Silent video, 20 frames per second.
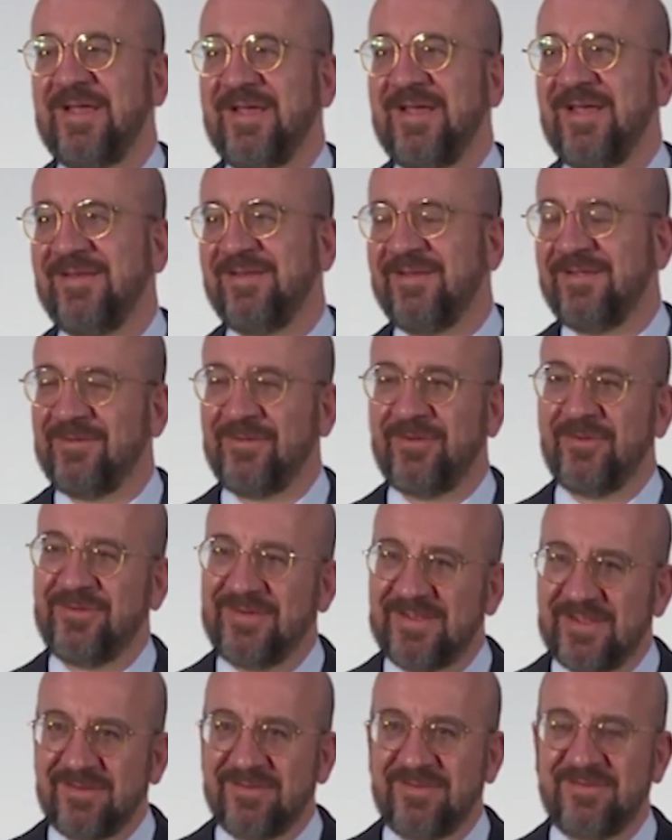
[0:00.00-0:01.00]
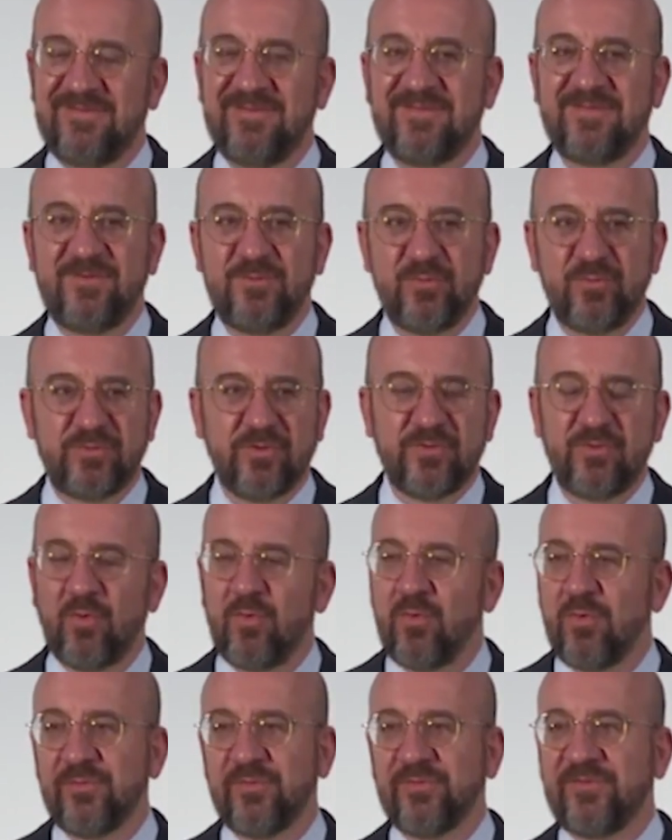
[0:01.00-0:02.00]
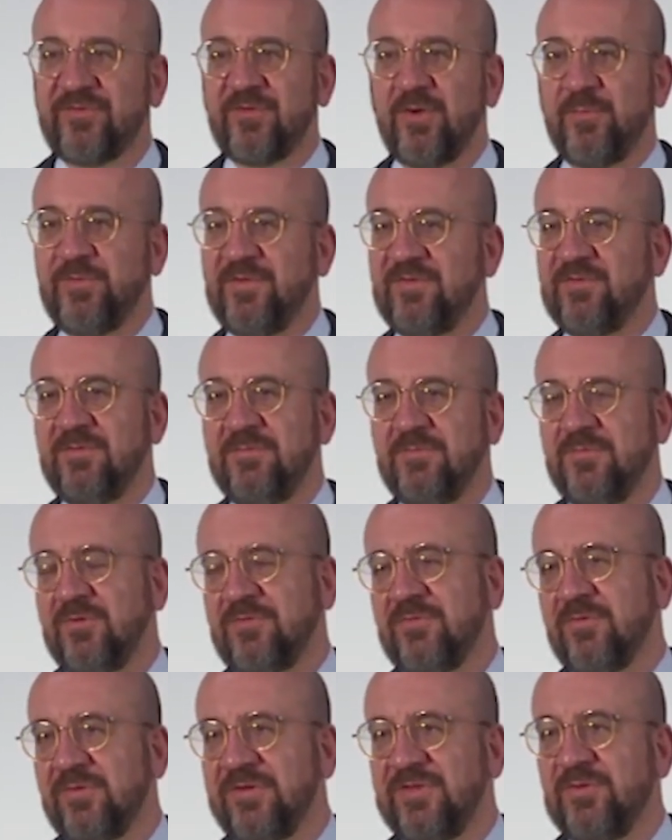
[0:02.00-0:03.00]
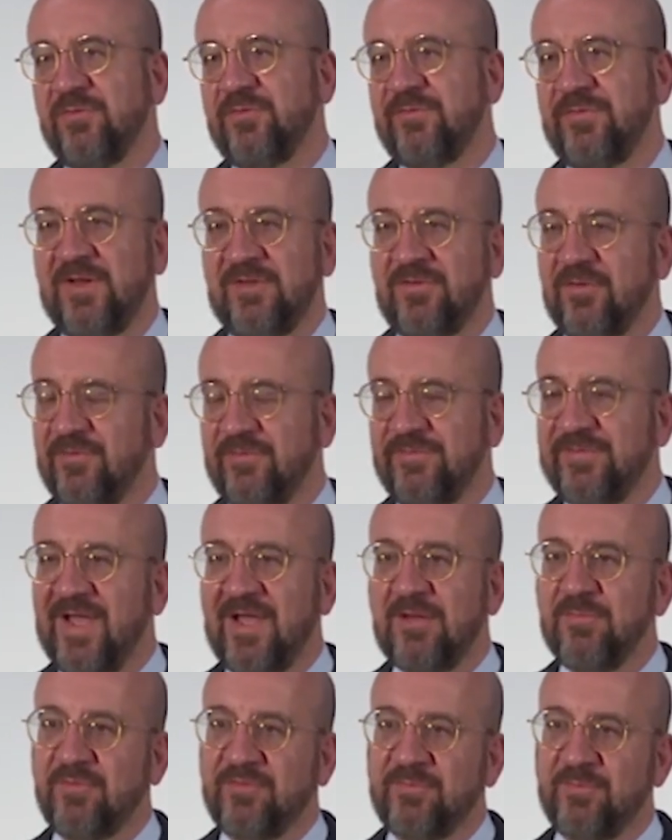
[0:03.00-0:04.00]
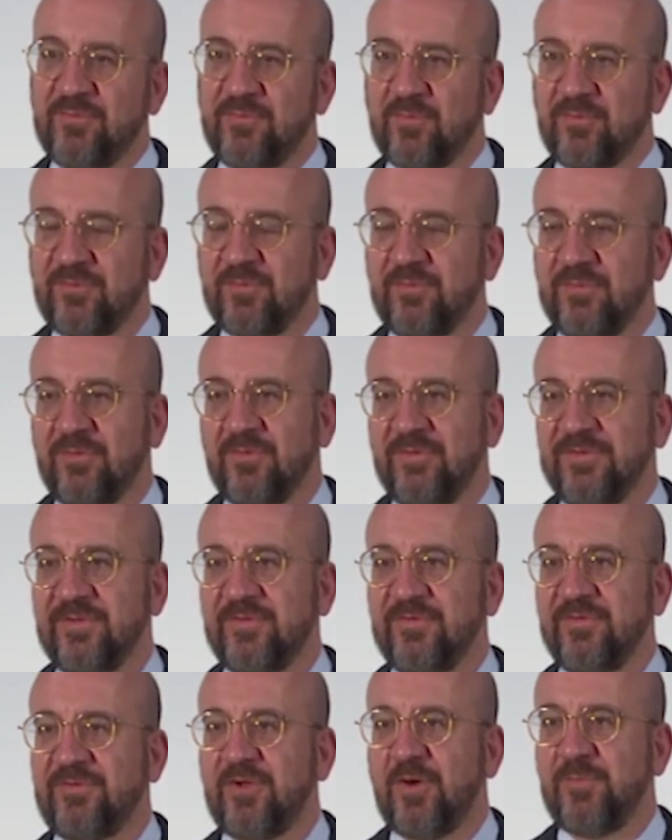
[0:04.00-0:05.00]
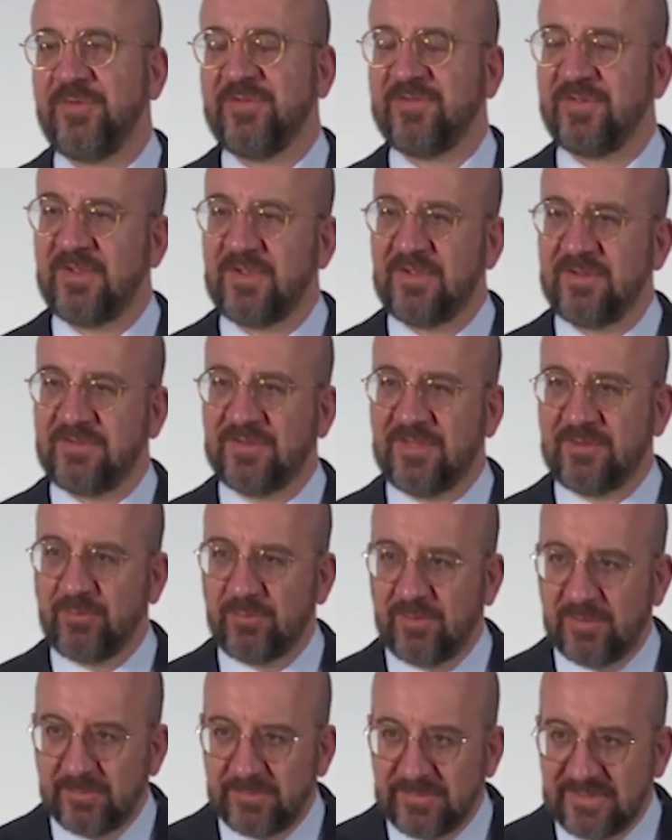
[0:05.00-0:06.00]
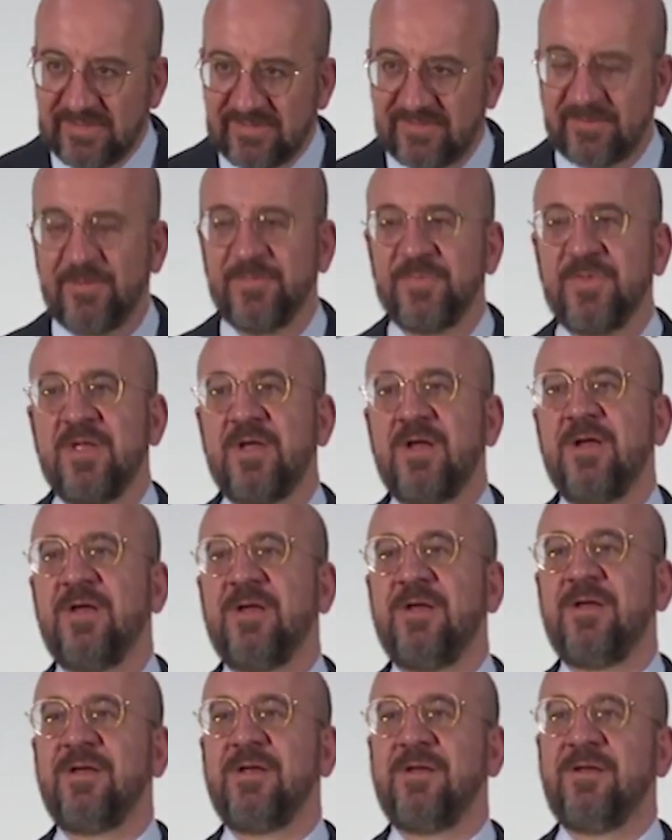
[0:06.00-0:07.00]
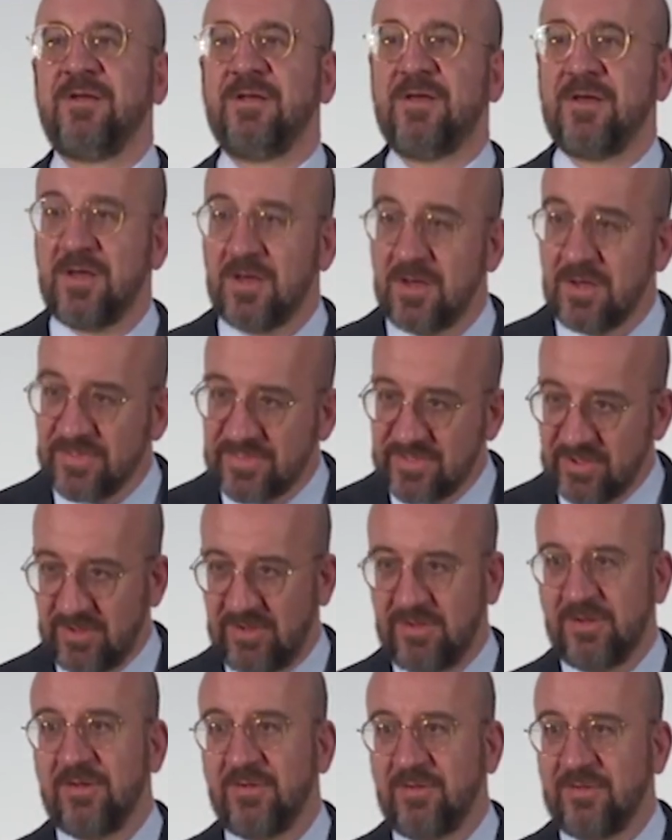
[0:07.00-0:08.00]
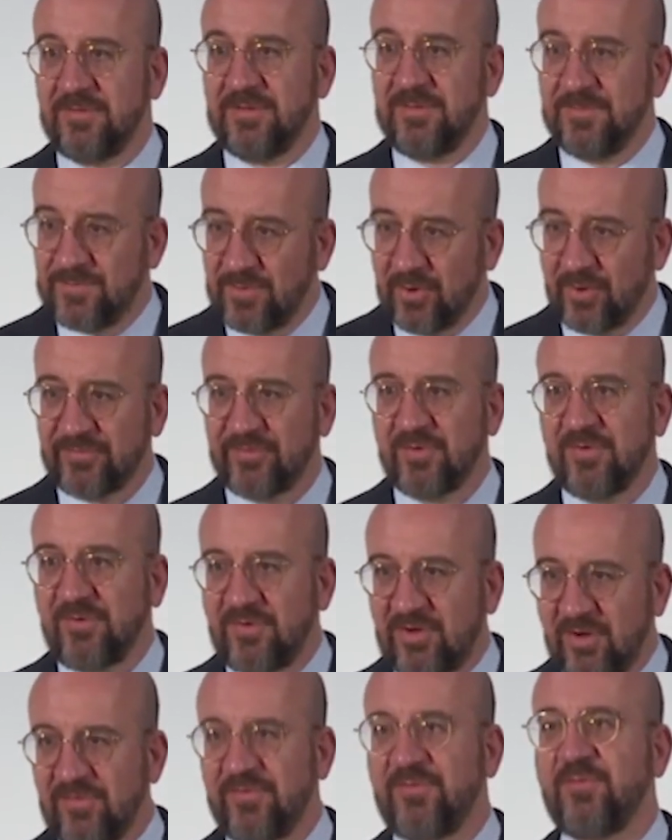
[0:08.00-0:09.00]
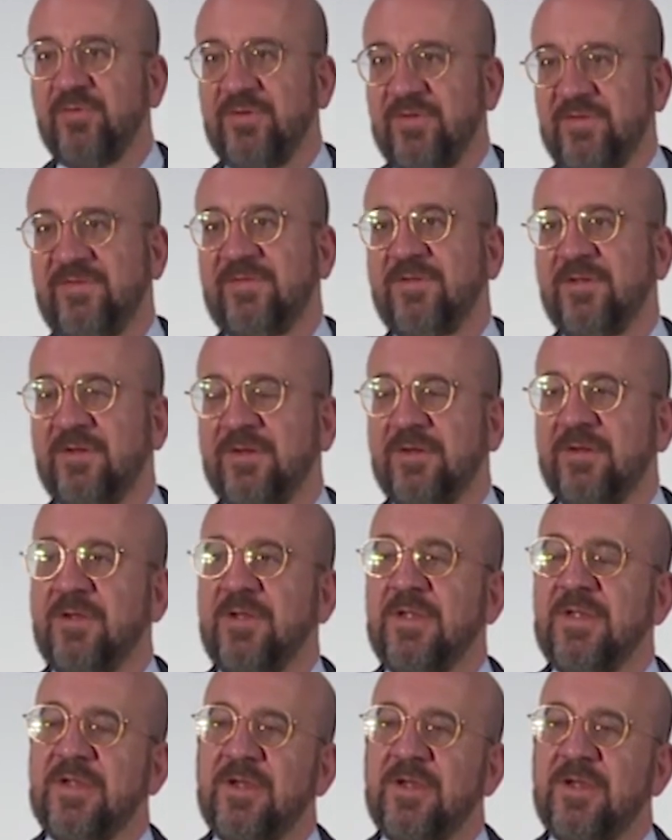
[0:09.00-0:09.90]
And again, this is good on all those topics not only the field of diamonds, but also on the other topics, that we will meet uh, other important countries uh,